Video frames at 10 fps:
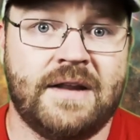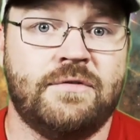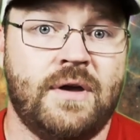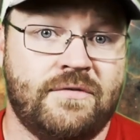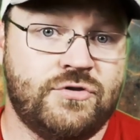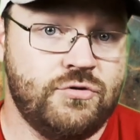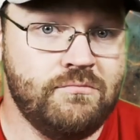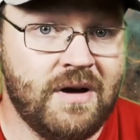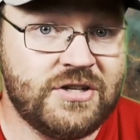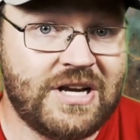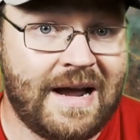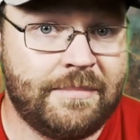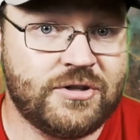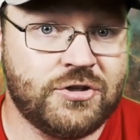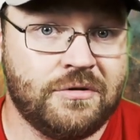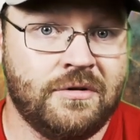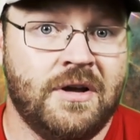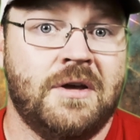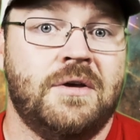If you have too much aperture